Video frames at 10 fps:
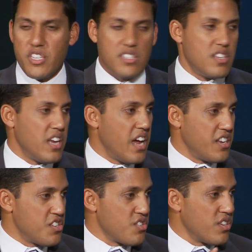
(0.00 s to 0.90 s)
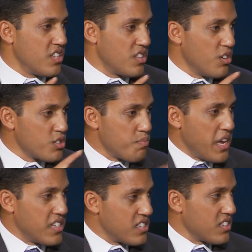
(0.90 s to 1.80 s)
to not ensure that those
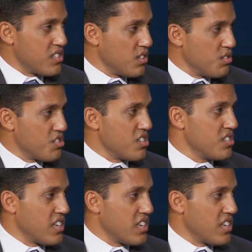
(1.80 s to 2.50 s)
basic solutions